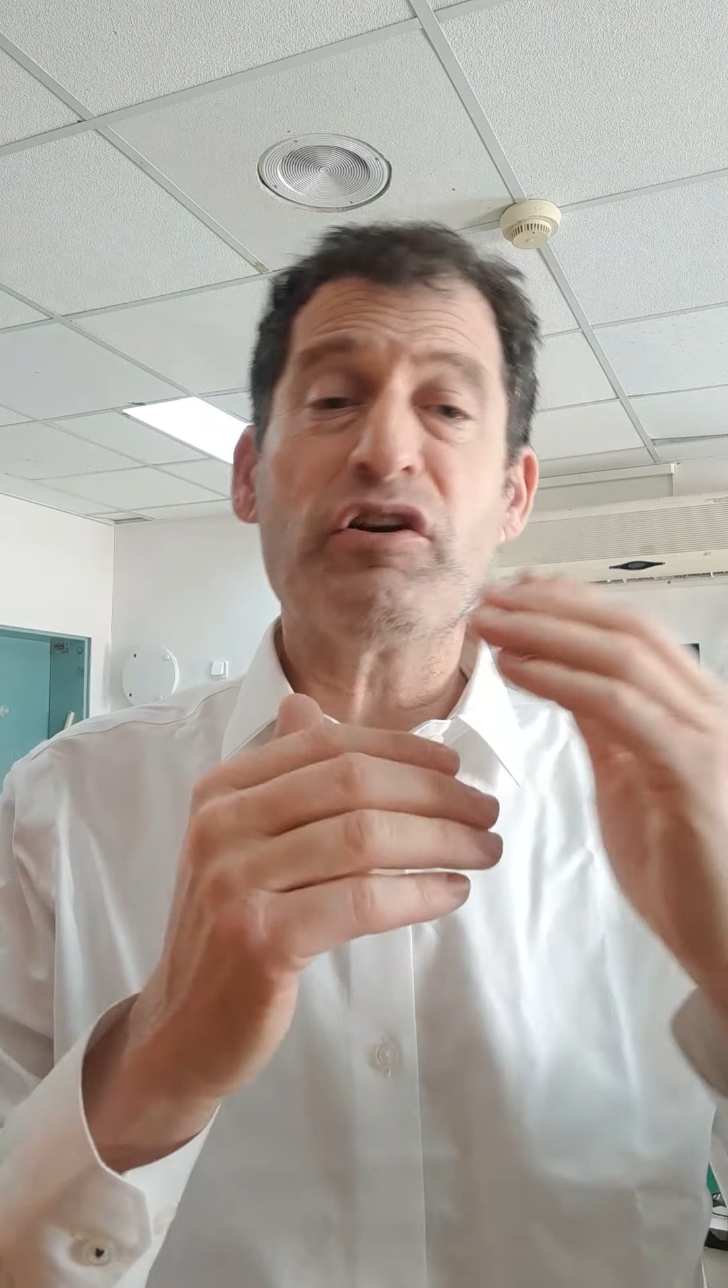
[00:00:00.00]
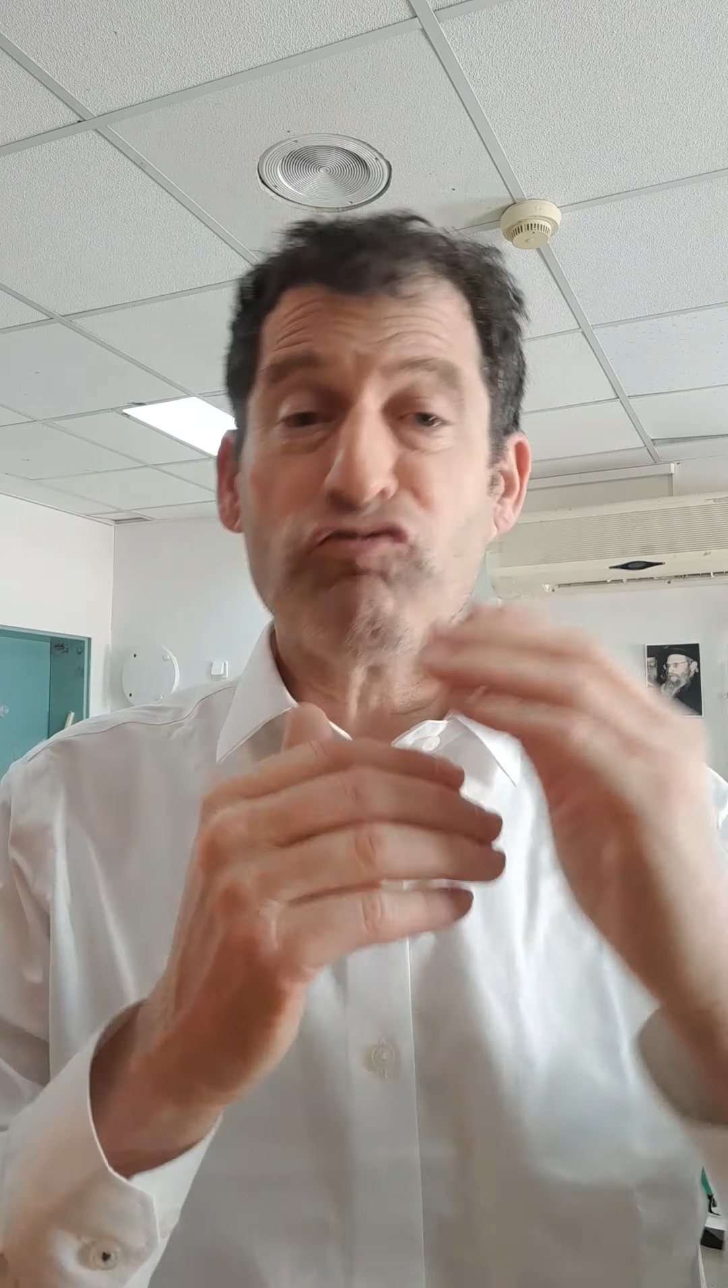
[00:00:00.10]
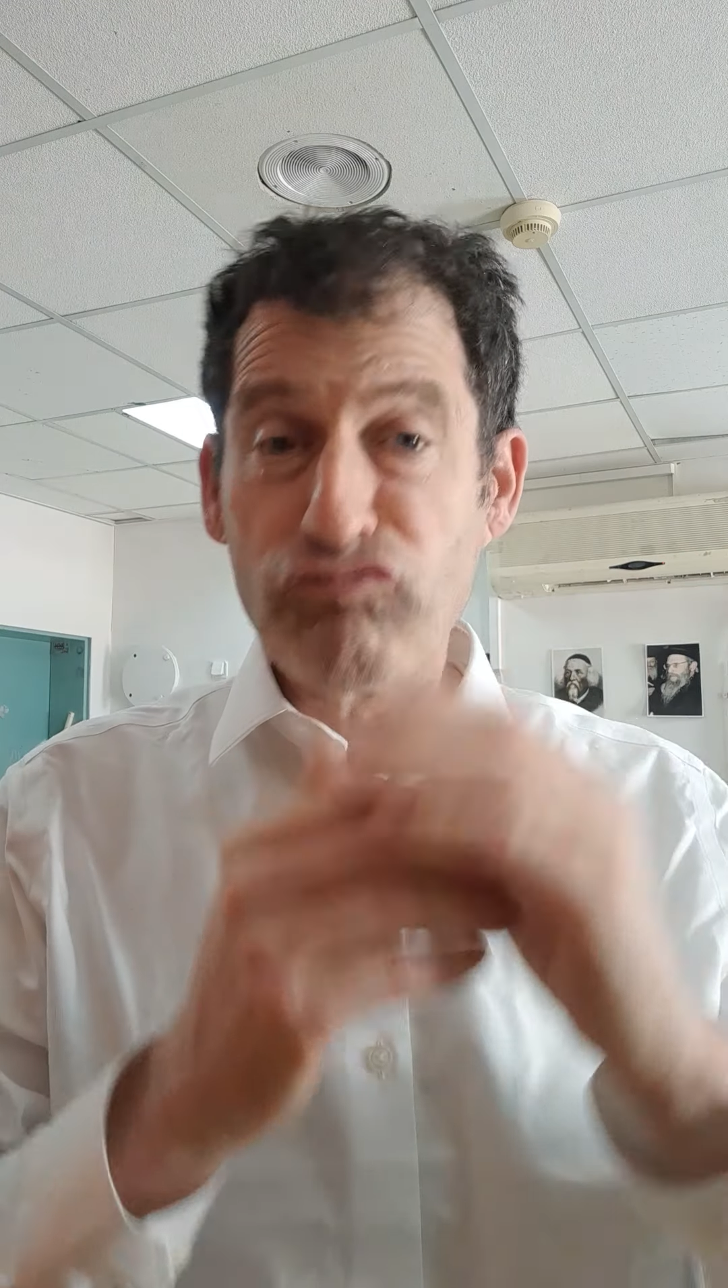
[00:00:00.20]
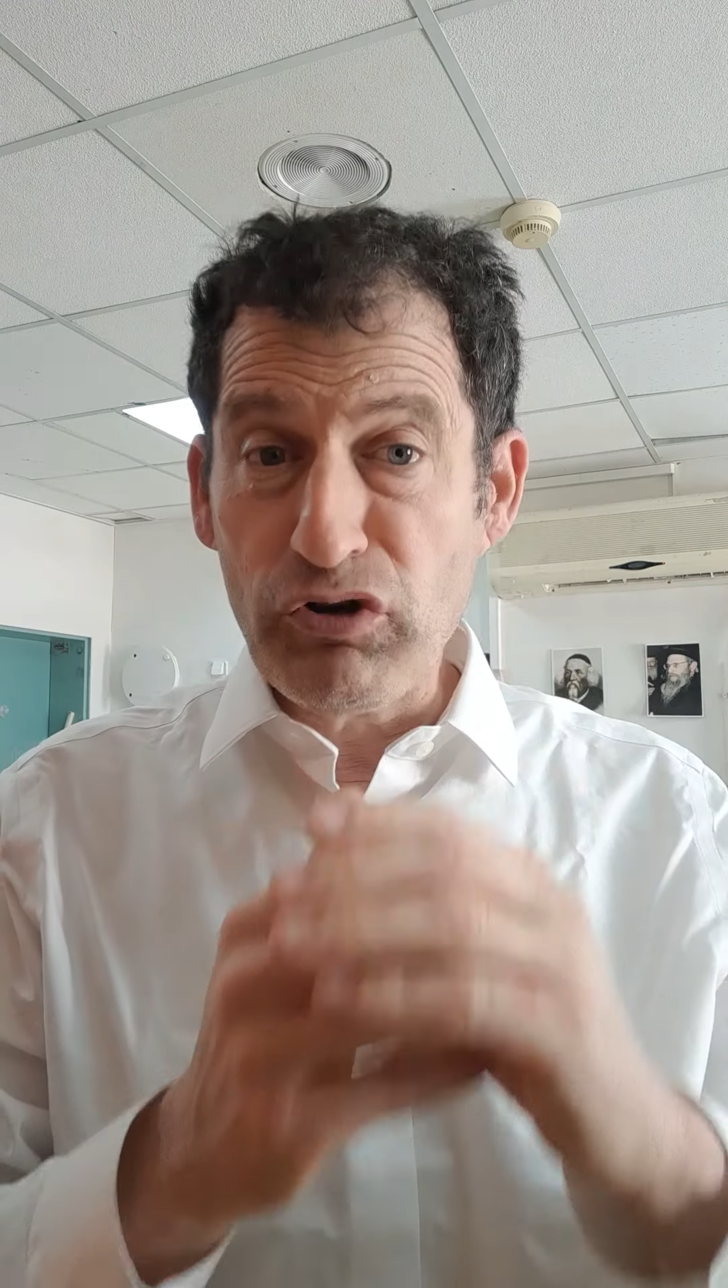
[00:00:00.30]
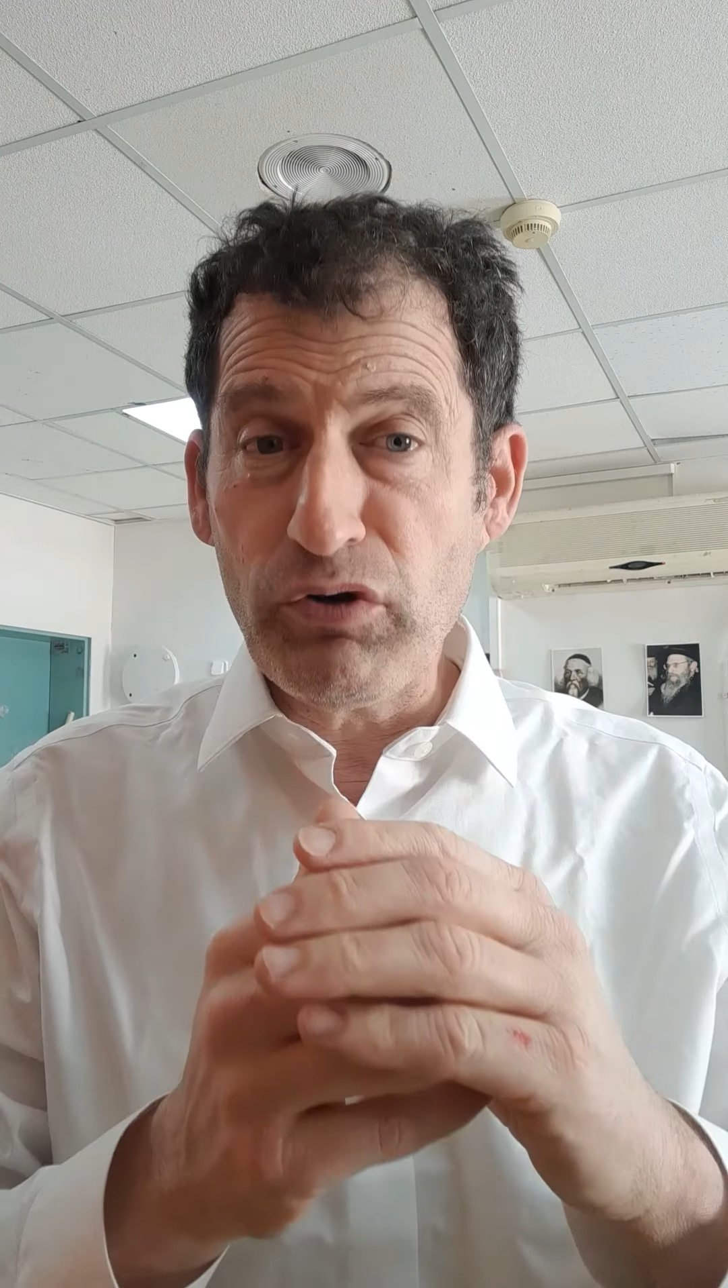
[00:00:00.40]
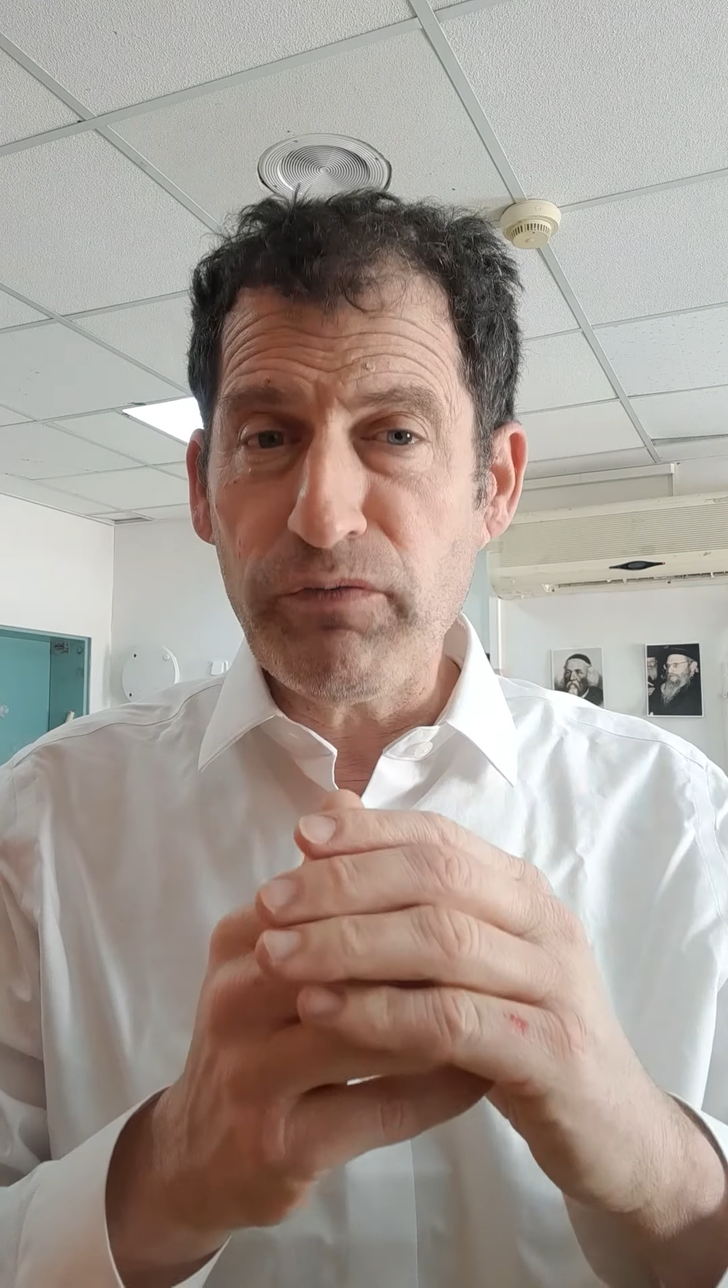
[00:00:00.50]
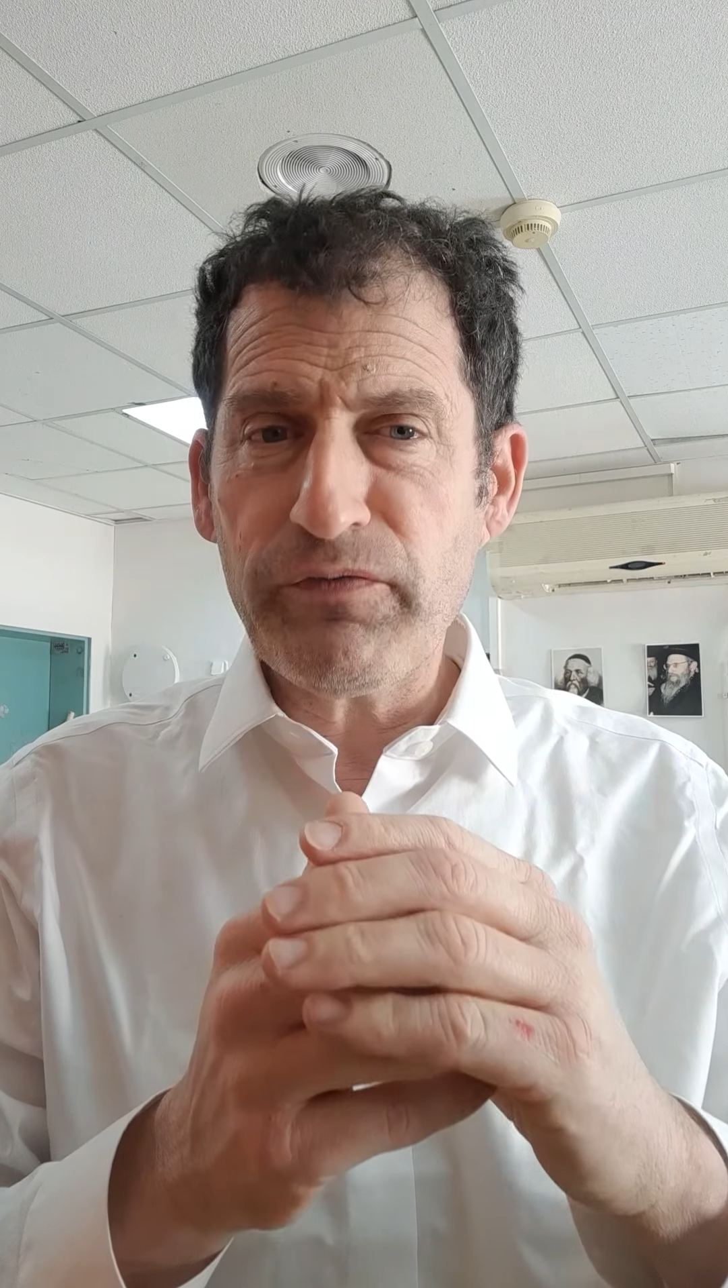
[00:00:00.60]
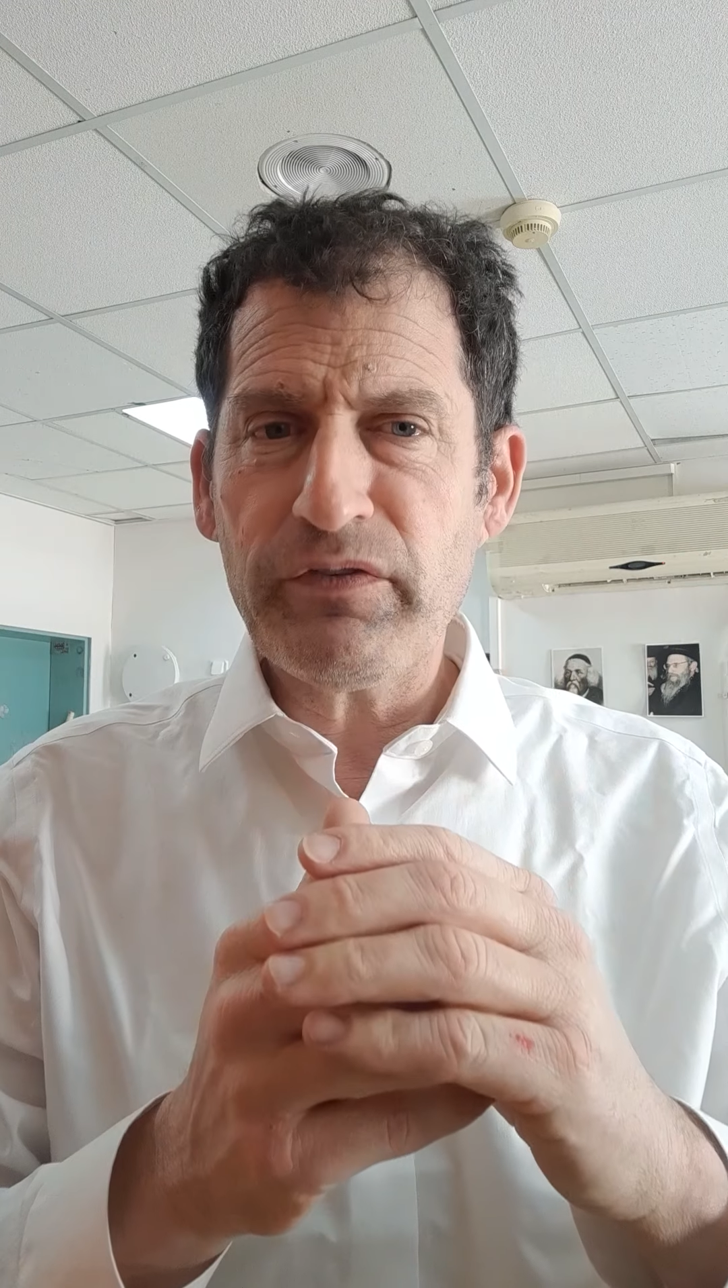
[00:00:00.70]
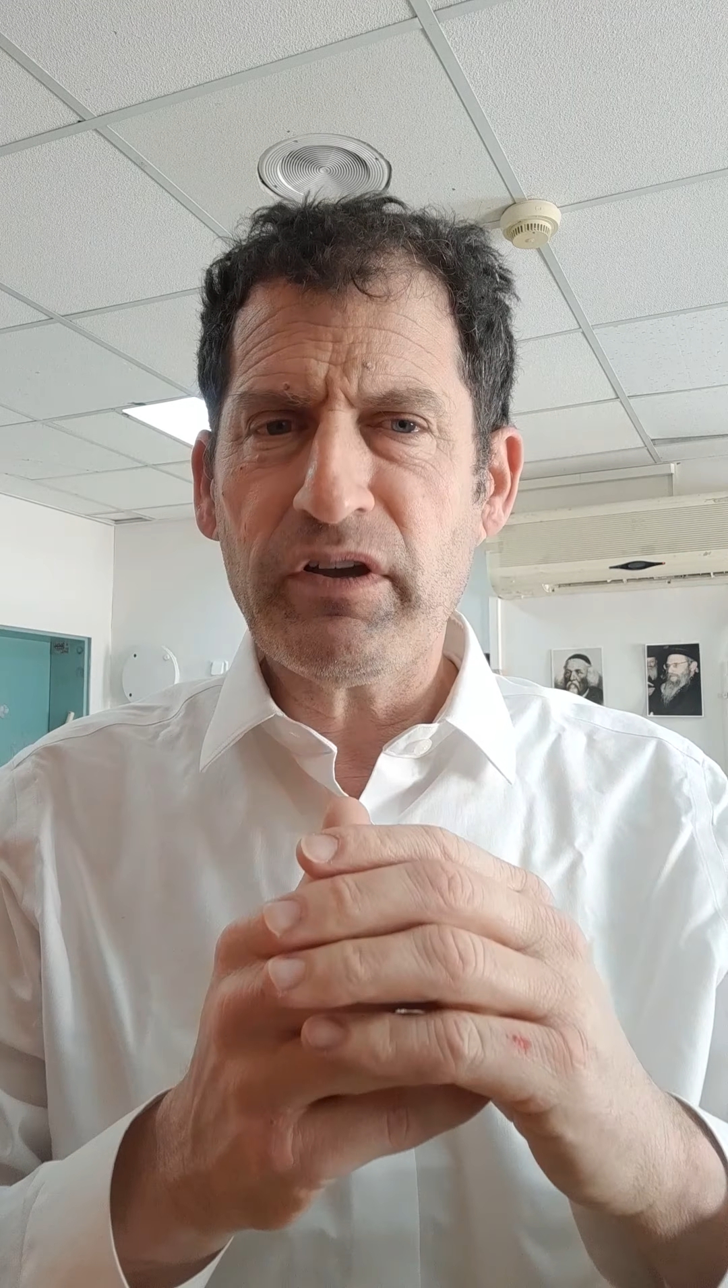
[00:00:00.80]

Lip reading: a roof,